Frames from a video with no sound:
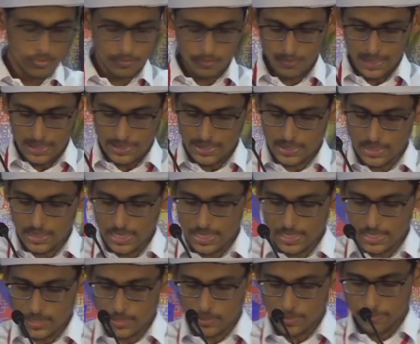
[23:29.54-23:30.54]
But in
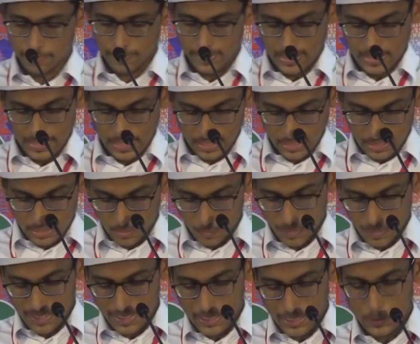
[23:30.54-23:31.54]
case of Shaykh
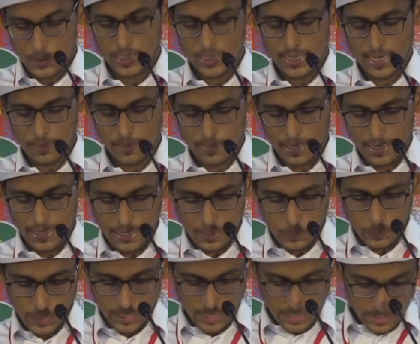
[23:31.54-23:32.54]
Waliyuddin
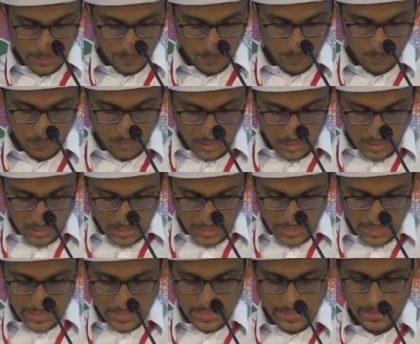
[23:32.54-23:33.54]
al-Mallawi,
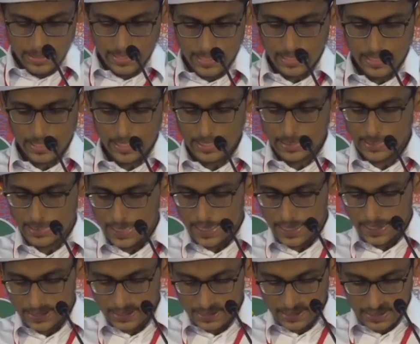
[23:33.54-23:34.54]
he did declare
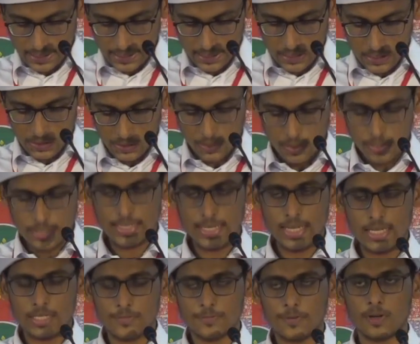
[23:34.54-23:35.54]
that there is no
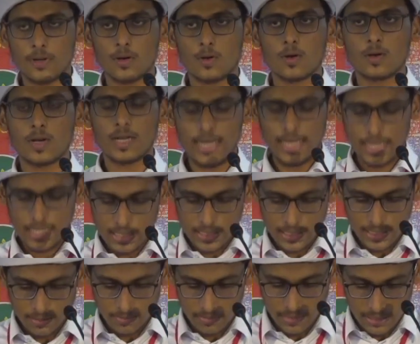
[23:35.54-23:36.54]
chance for
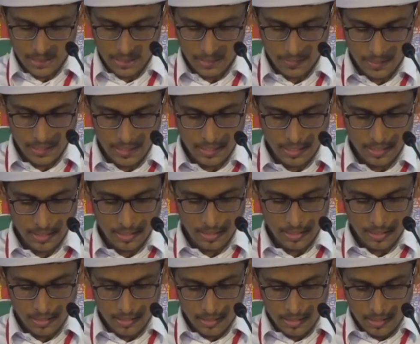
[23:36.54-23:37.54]
correlation between
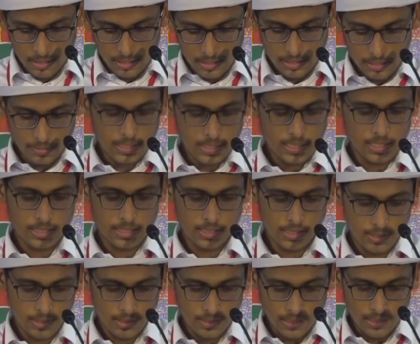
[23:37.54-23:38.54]
the
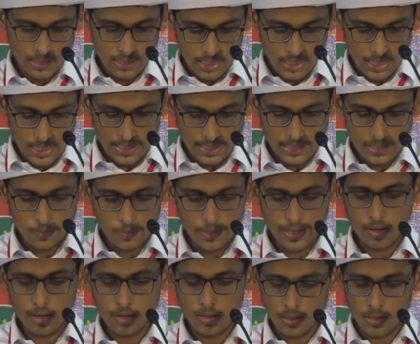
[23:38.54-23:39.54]
verses. It is
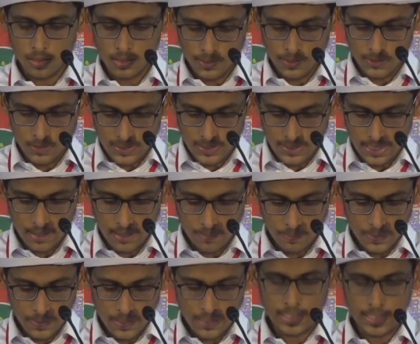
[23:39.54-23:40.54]
why all those are
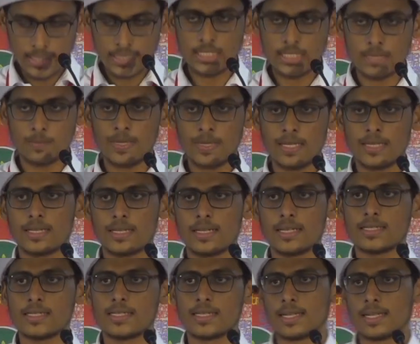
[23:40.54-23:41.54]
per independent
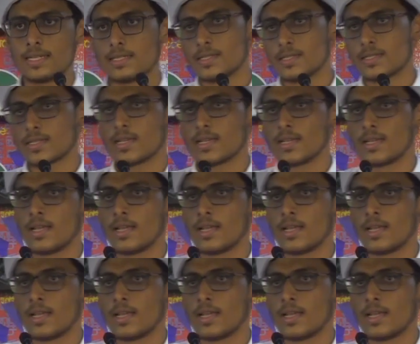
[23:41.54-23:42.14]
incidents.